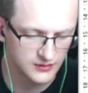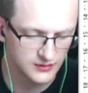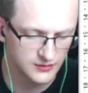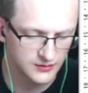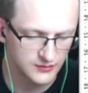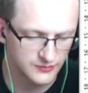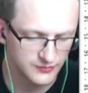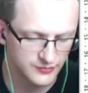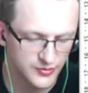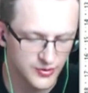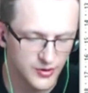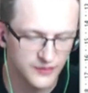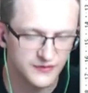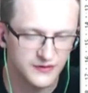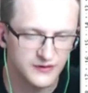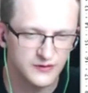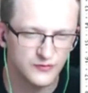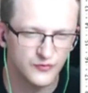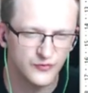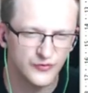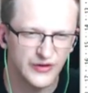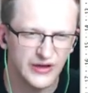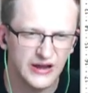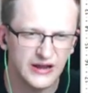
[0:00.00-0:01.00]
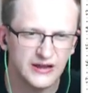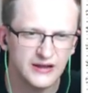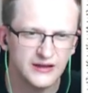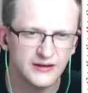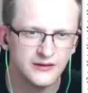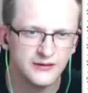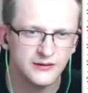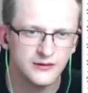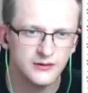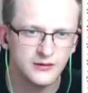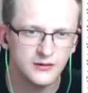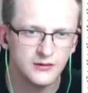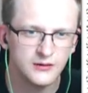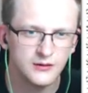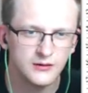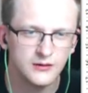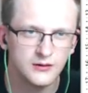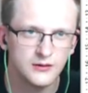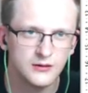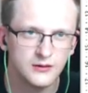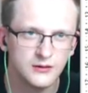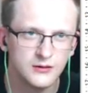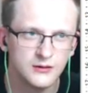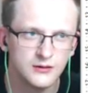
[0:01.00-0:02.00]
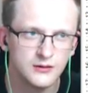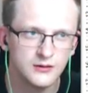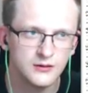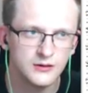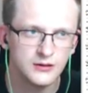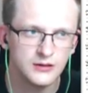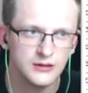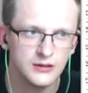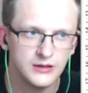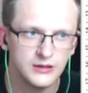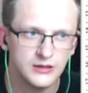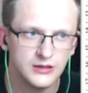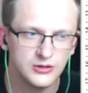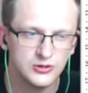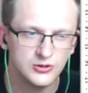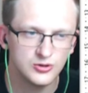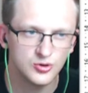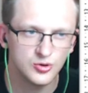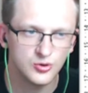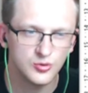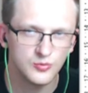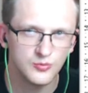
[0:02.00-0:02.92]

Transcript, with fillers: Prophet Velen into